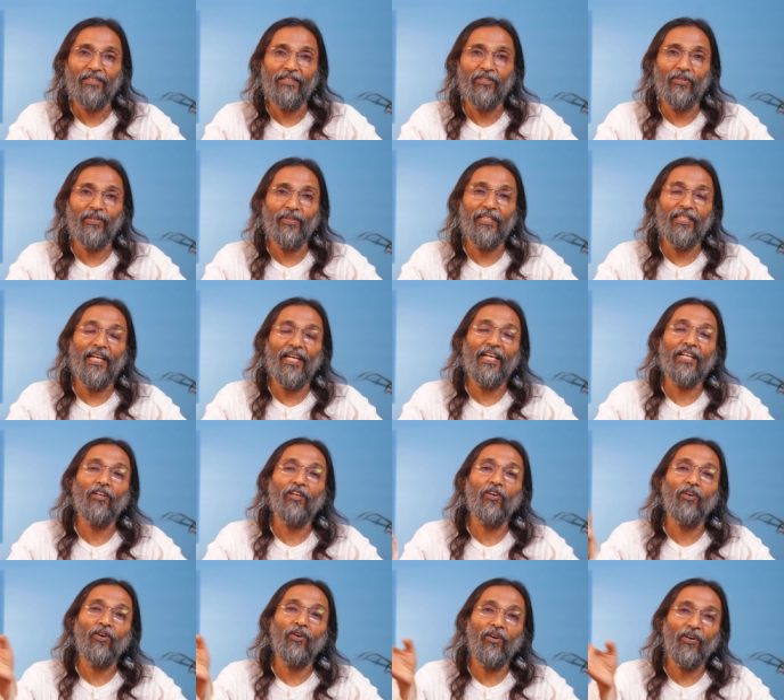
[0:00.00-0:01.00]
So
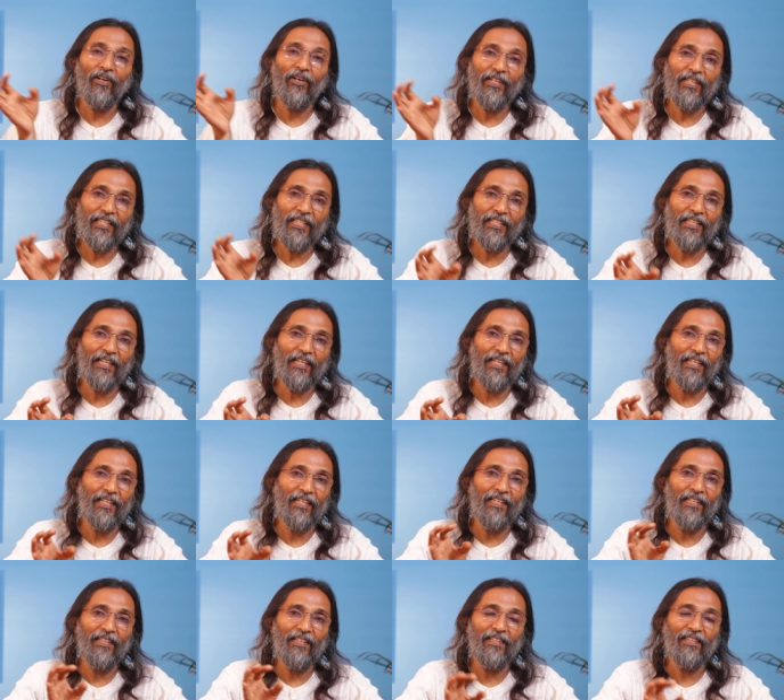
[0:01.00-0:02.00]

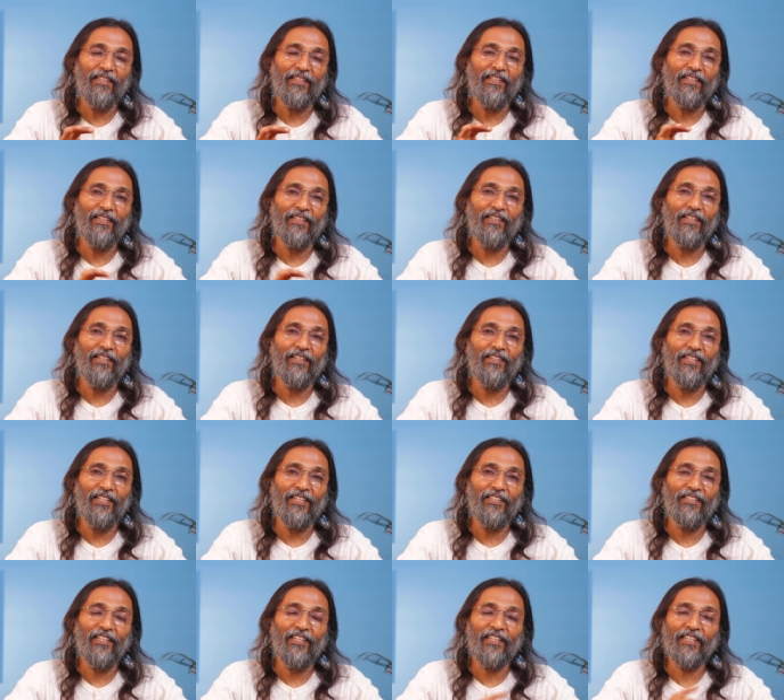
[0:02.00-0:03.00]
accordingly,
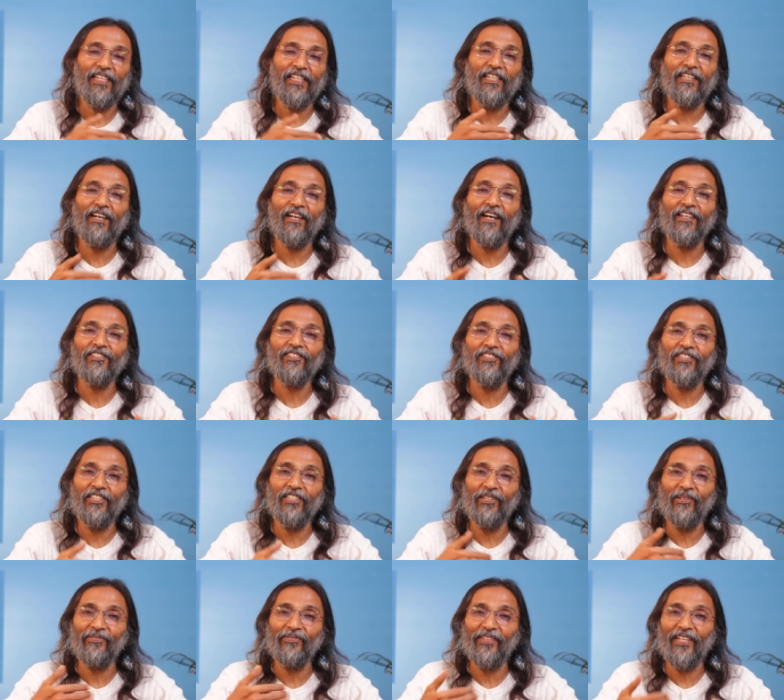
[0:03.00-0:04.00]
there is a
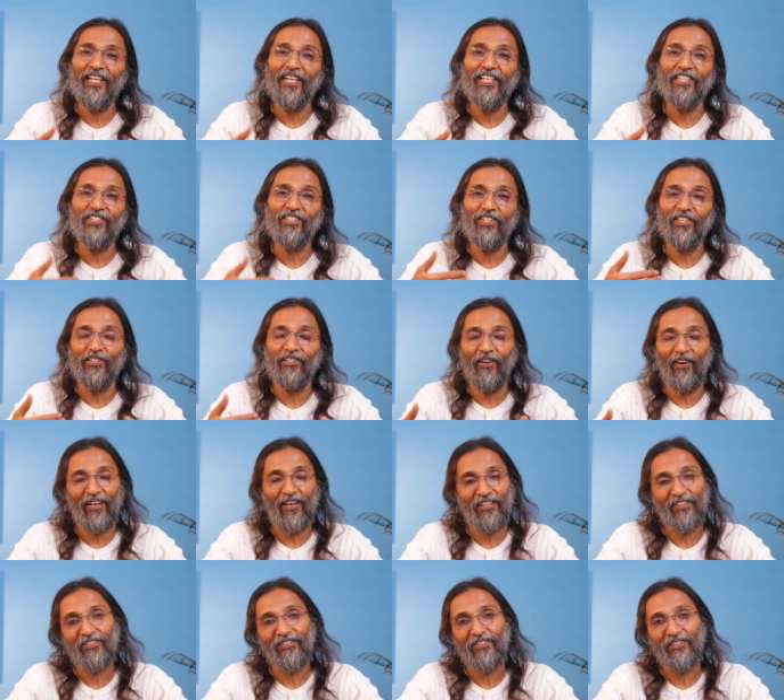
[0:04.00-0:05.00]
recasting of the ancient
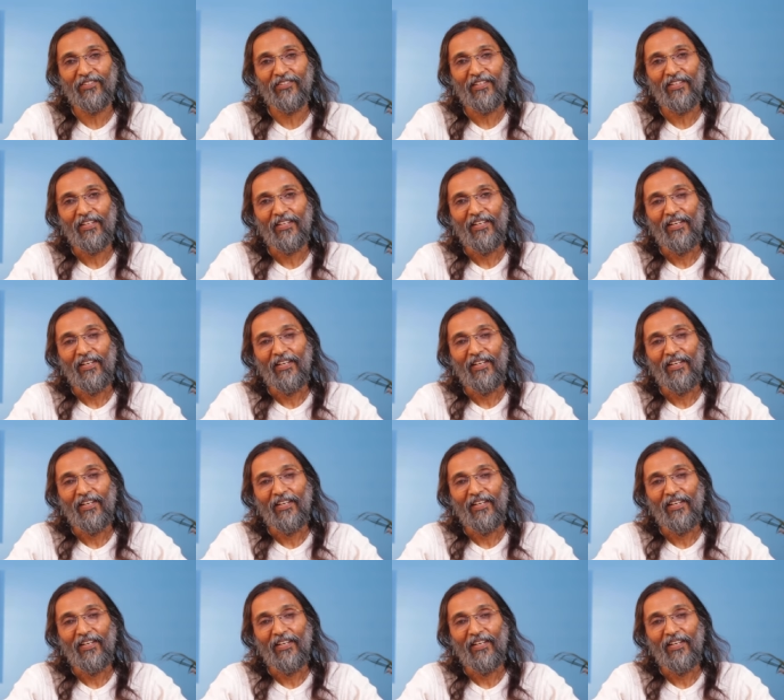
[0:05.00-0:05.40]
knowledge.